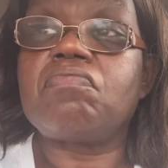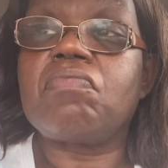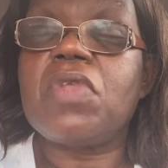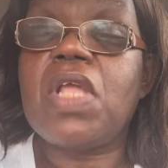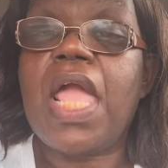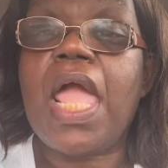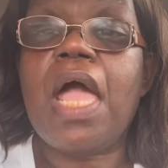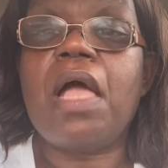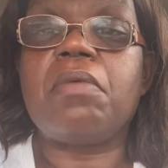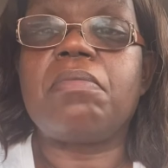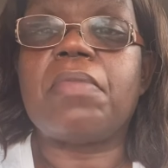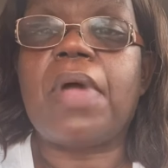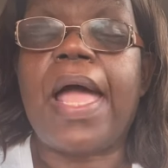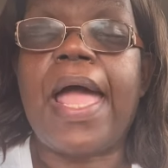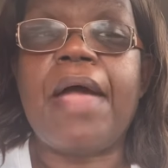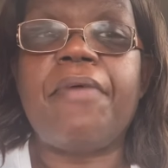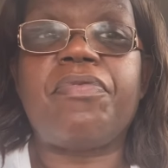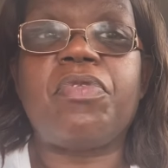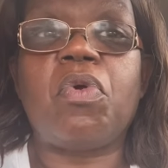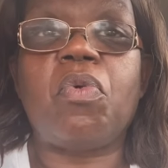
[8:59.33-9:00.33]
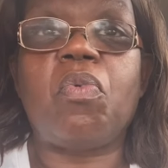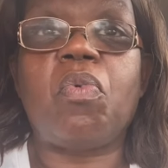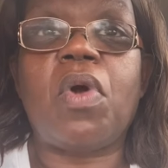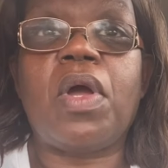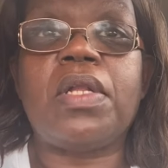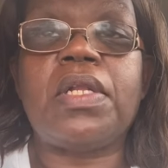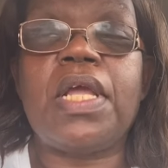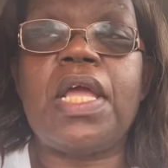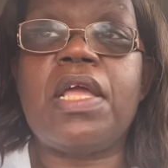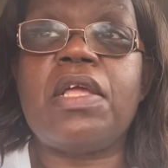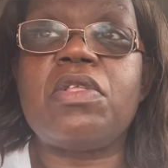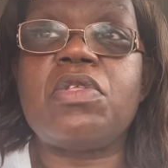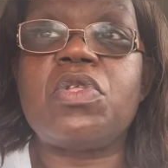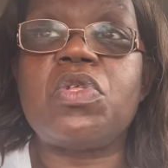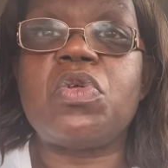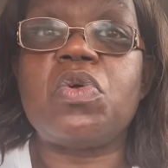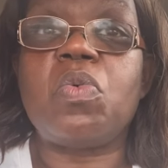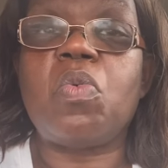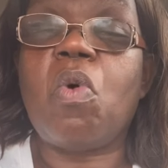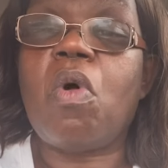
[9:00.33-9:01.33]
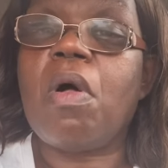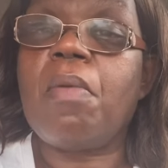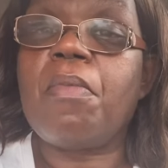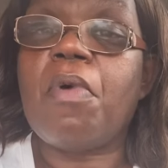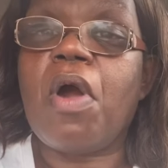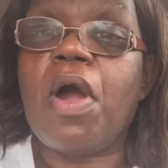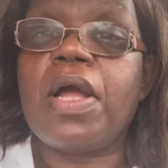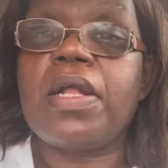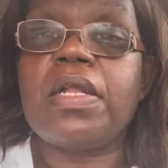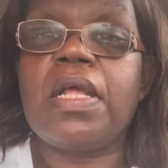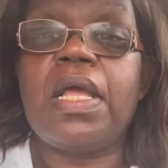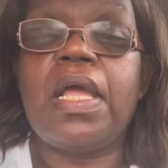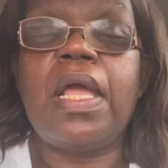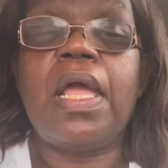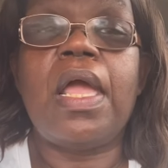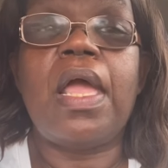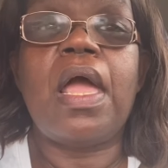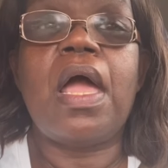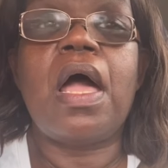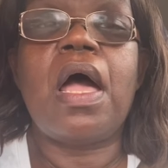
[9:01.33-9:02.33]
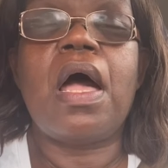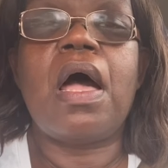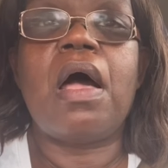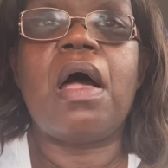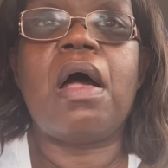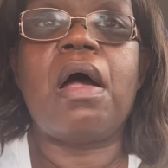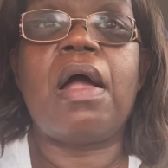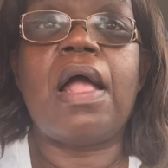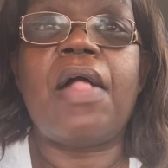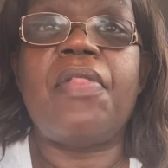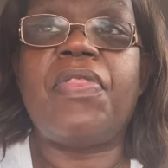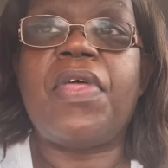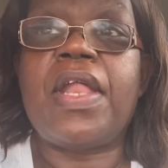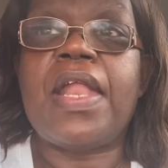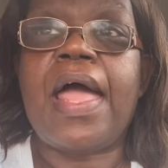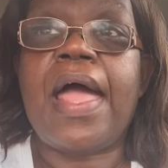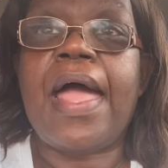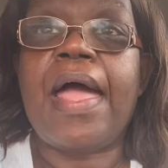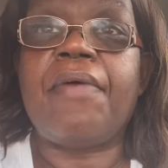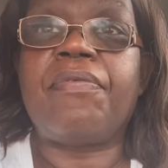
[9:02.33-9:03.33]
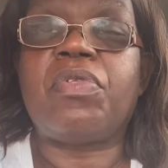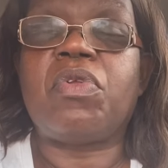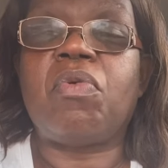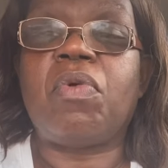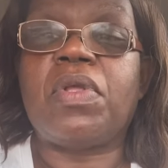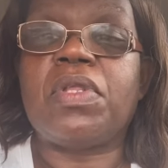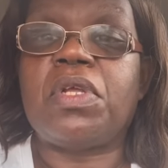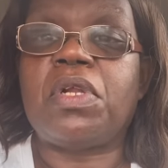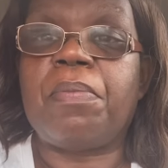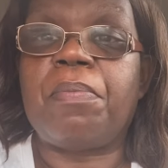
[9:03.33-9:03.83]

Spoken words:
yeah, I have to run into Walmart. And then I have to run to the